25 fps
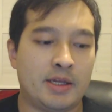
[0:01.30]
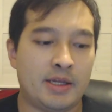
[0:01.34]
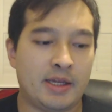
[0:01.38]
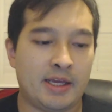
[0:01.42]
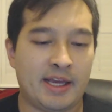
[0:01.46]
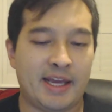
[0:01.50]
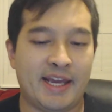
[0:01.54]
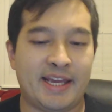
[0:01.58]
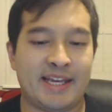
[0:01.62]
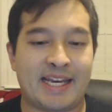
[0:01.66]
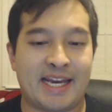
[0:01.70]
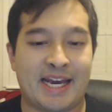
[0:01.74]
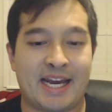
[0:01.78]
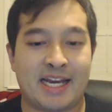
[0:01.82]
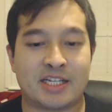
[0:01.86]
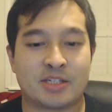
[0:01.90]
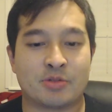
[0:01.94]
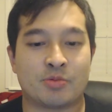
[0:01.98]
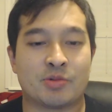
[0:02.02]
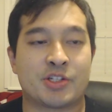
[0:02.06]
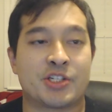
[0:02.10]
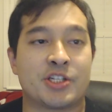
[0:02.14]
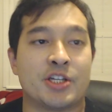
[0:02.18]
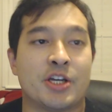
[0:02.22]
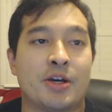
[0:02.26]
Hey guys,
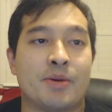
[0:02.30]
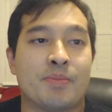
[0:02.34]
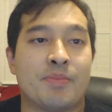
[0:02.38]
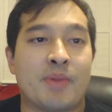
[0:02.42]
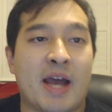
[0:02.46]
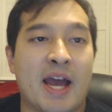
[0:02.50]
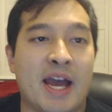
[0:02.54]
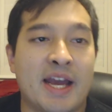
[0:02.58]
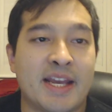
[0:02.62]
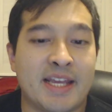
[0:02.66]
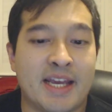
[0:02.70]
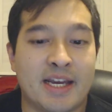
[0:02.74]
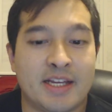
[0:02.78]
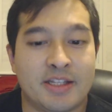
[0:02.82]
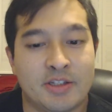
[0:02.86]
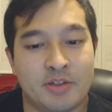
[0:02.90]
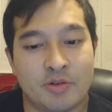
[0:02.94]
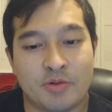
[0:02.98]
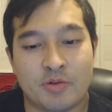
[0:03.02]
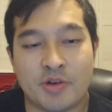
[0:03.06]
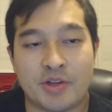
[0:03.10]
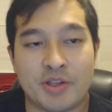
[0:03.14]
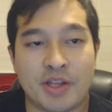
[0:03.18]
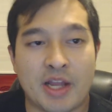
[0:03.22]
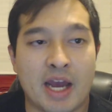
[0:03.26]
what's up? How y'all
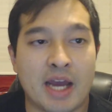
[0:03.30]
doing?